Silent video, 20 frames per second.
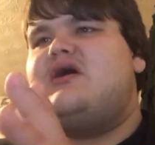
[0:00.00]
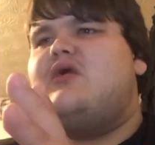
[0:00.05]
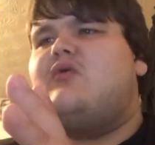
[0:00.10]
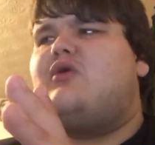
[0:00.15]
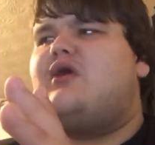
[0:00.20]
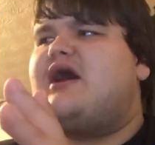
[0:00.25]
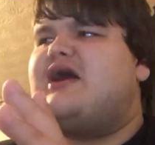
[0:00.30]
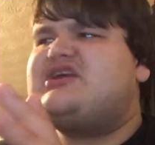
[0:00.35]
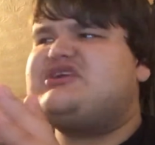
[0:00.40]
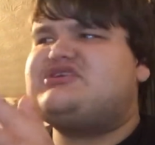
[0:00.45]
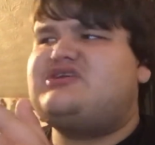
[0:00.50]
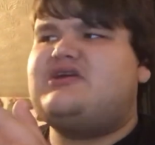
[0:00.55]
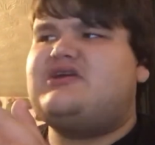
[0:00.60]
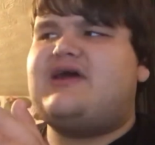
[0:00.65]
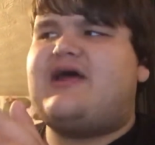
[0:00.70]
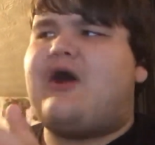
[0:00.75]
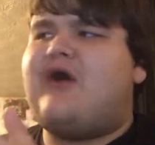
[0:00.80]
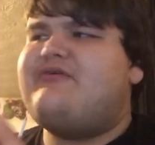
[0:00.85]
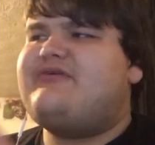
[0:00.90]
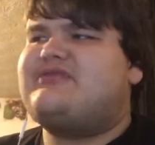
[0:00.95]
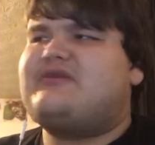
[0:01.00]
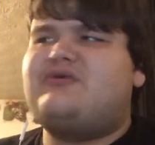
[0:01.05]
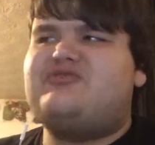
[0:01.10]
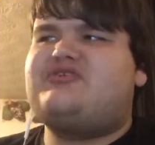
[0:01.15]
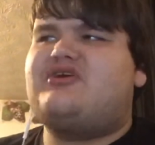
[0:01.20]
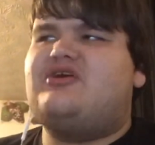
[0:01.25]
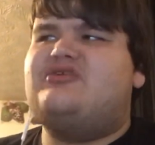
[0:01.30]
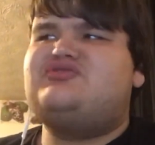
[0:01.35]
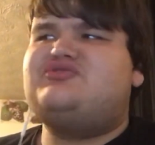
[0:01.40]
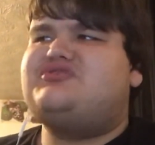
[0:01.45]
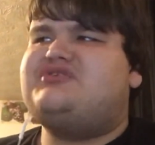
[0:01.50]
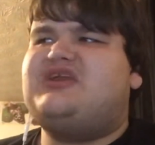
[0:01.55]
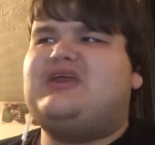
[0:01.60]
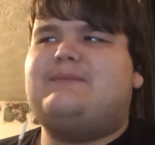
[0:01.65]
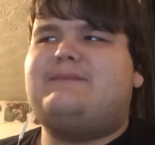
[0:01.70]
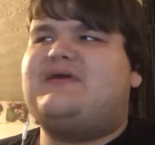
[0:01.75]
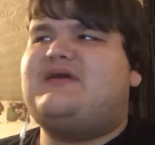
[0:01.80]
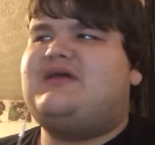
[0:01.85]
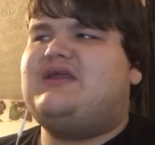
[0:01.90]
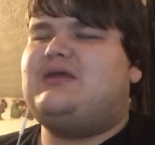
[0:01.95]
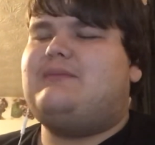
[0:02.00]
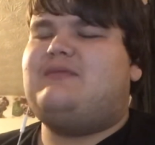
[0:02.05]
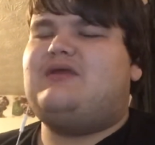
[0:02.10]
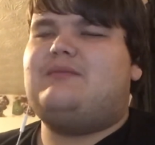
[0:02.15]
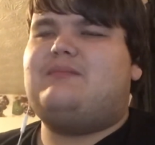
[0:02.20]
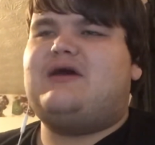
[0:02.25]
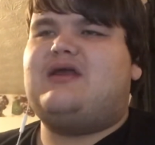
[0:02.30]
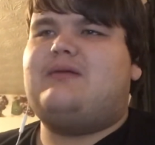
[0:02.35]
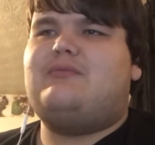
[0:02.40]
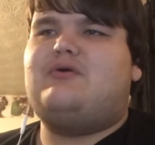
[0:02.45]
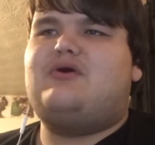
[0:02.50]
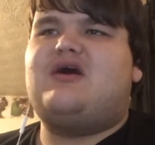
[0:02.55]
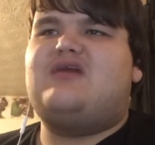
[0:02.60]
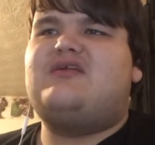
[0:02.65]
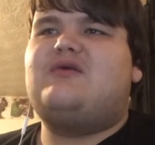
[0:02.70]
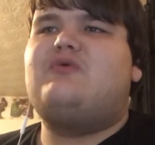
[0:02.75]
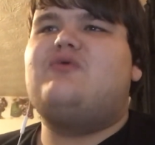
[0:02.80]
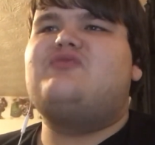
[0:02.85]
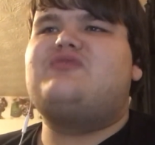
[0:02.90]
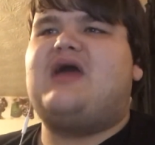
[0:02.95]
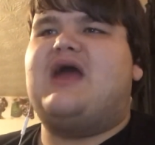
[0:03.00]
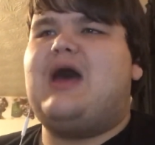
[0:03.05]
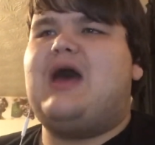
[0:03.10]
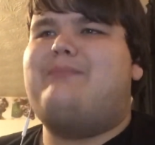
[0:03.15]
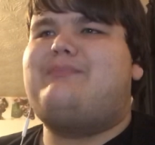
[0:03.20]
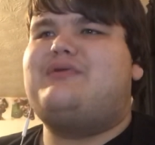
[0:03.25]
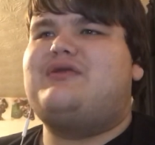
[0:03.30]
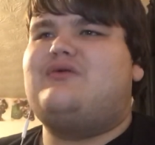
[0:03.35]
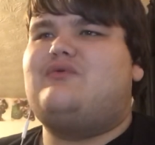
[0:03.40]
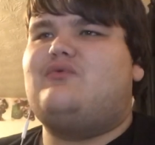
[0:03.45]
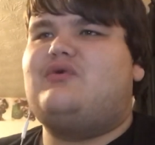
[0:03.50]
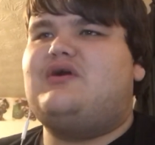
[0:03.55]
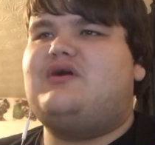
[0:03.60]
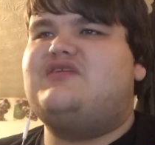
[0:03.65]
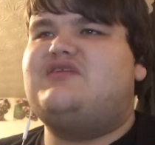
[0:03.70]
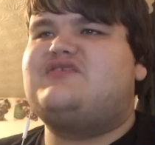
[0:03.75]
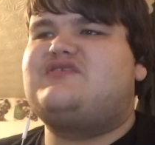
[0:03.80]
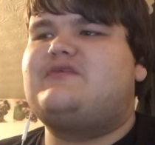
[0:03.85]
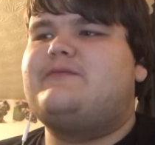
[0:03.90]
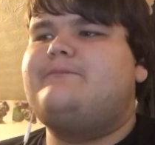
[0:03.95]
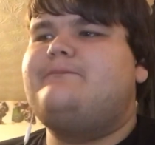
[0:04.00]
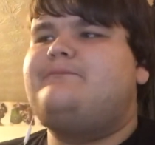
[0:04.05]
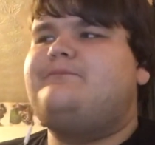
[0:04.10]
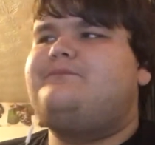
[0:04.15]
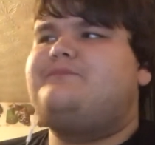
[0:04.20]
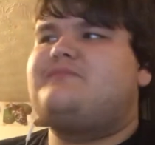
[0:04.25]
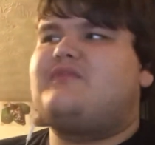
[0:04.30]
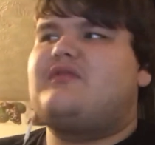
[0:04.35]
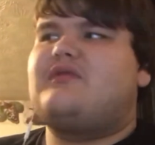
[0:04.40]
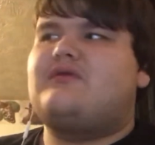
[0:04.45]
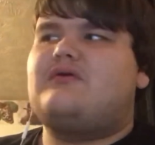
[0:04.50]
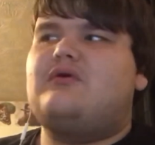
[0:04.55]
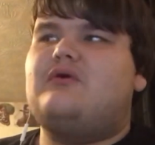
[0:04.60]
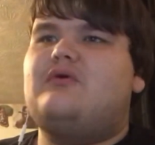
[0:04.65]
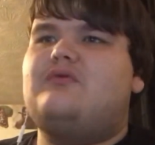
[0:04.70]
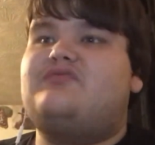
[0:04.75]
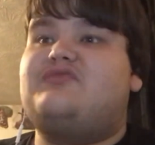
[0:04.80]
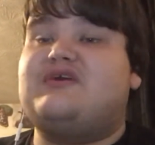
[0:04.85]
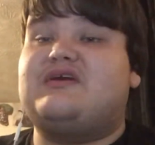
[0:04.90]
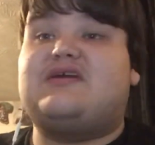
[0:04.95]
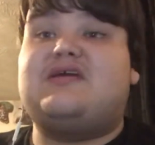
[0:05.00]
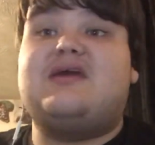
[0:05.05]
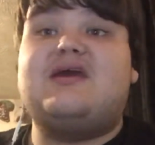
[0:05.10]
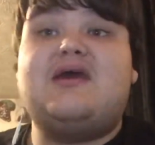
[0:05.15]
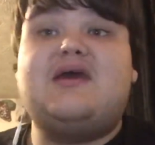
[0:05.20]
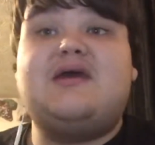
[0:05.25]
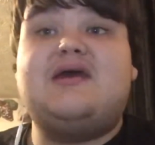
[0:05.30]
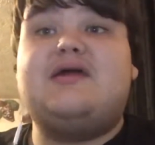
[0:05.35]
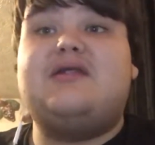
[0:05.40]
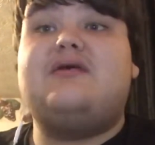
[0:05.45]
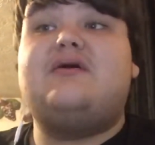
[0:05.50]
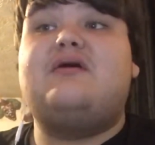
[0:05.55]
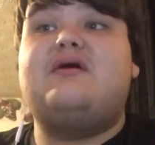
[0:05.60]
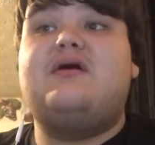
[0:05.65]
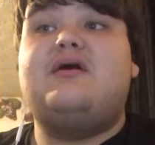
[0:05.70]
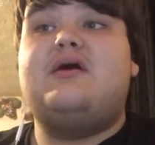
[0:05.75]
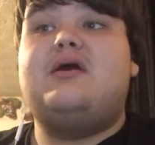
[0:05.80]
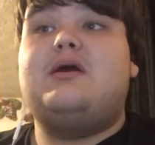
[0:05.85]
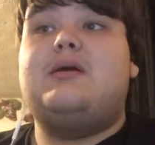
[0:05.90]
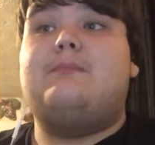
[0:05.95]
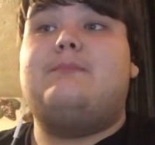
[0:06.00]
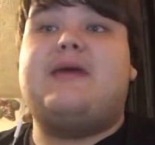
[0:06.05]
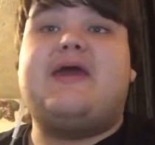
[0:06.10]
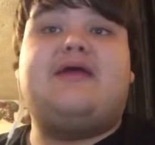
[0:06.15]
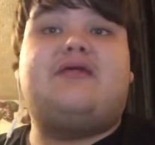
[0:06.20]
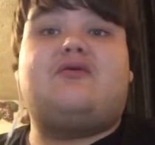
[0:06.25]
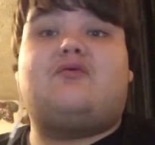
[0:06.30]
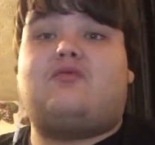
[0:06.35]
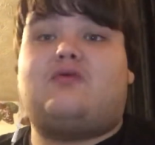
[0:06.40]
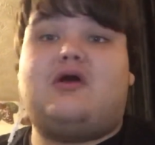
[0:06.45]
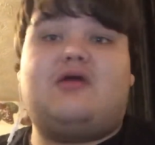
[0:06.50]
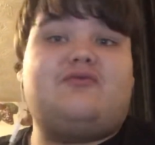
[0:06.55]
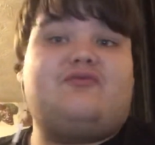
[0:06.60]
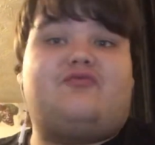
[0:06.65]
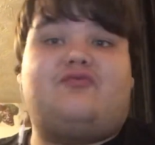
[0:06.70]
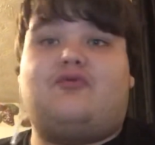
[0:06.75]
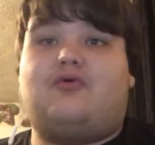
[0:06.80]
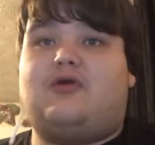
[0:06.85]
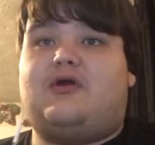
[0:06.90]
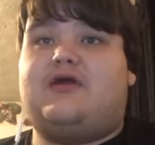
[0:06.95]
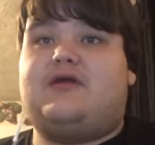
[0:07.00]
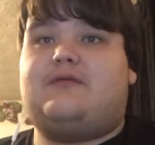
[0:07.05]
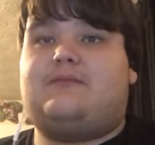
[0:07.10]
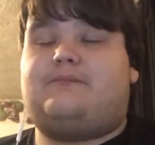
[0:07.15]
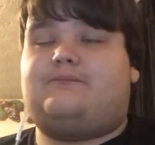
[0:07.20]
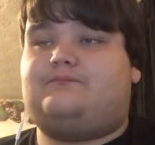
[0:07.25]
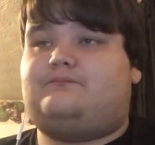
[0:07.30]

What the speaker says: Well, actually, I don't think they was gonna do any meeny miny moe. I think what was happening was the kid made a run for it,